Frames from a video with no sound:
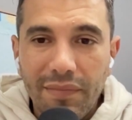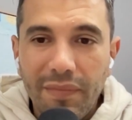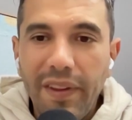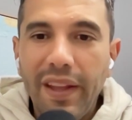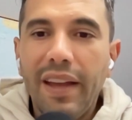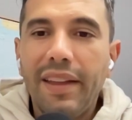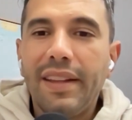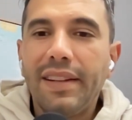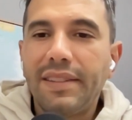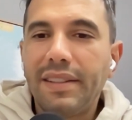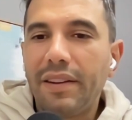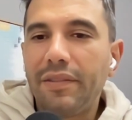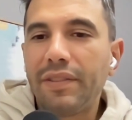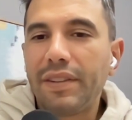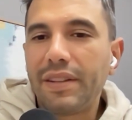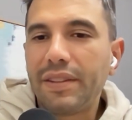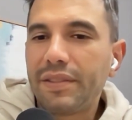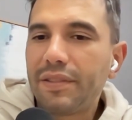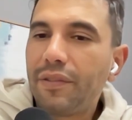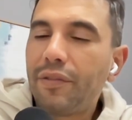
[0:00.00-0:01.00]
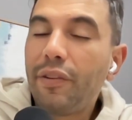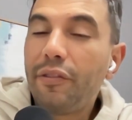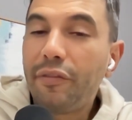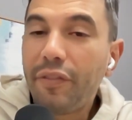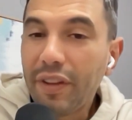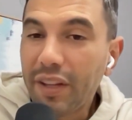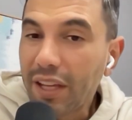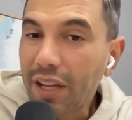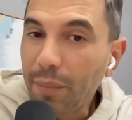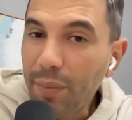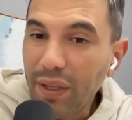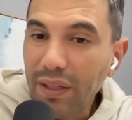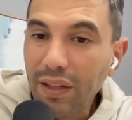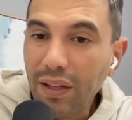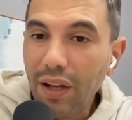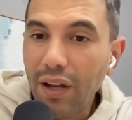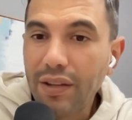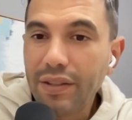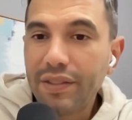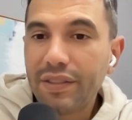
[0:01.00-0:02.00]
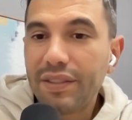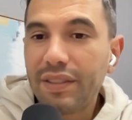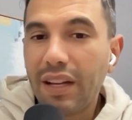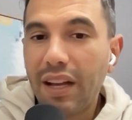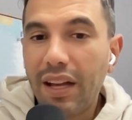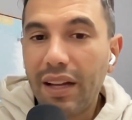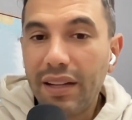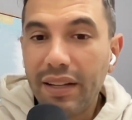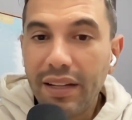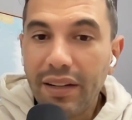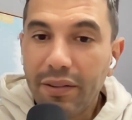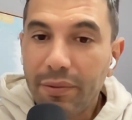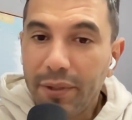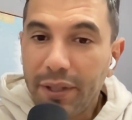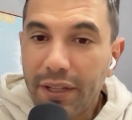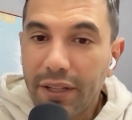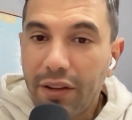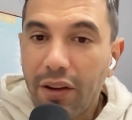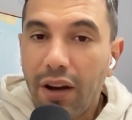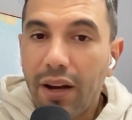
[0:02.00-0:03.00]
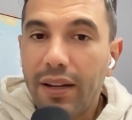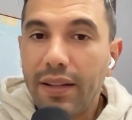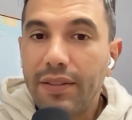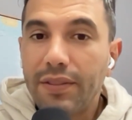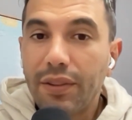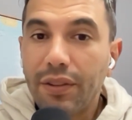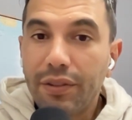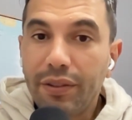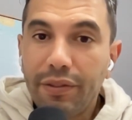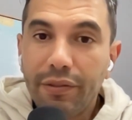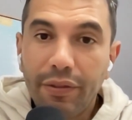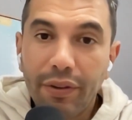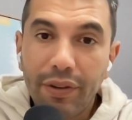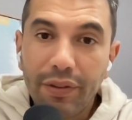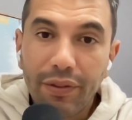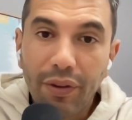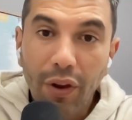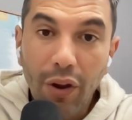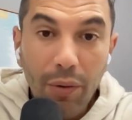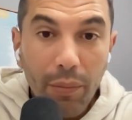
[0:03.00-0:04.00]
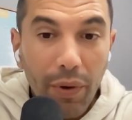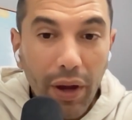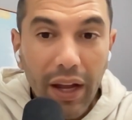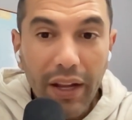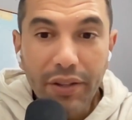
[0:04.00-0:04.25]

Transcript: Yeah, I think definitely. So if you're feeling a bit lost, need a bit of guidance on your first home buying